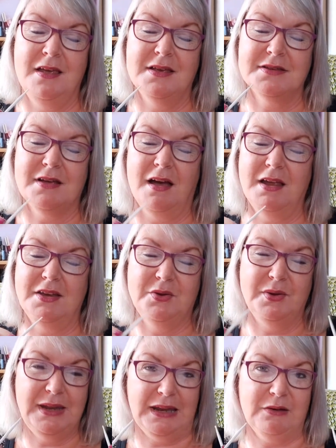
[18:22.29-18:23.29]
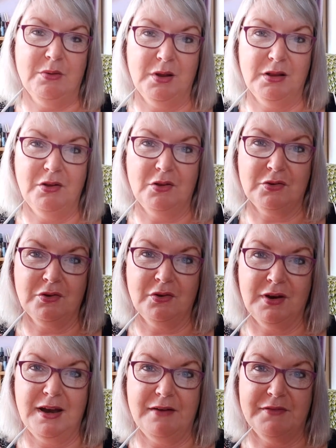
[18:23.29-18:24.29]
So I do knit quite a lot
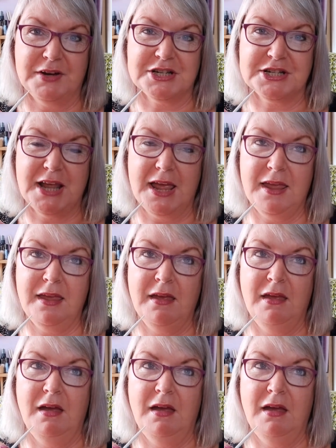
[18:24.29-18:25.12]
on an average day.